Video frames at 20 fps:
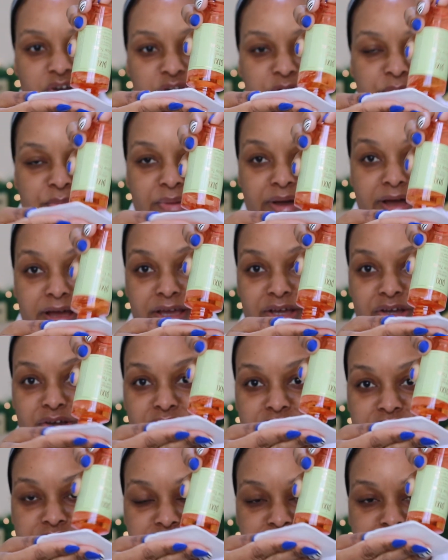on my
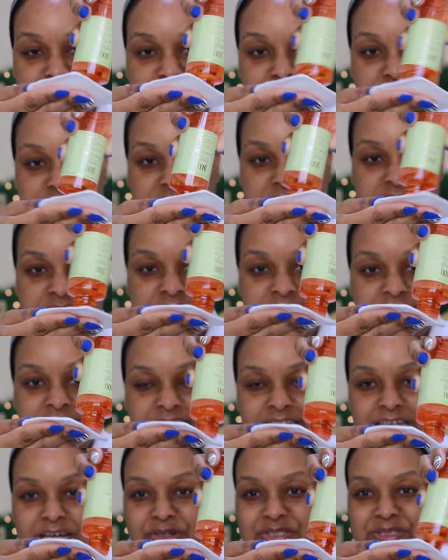cotton.
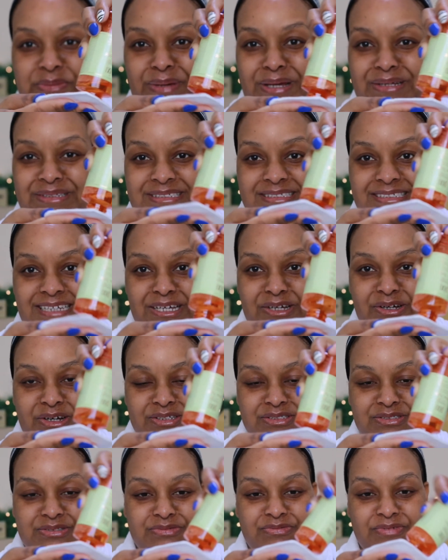I was about to say
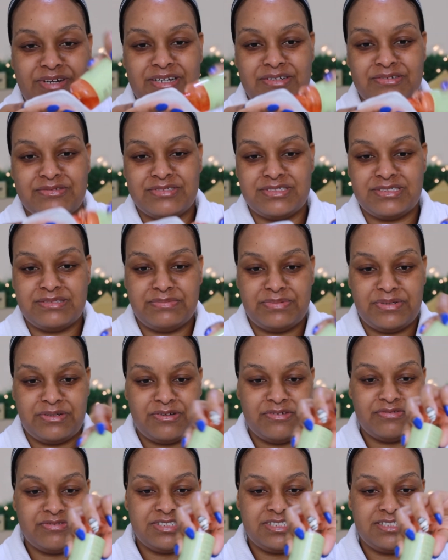cotton round, but
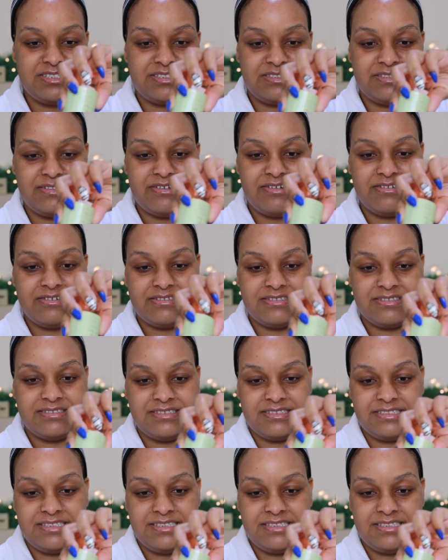obviously it's not.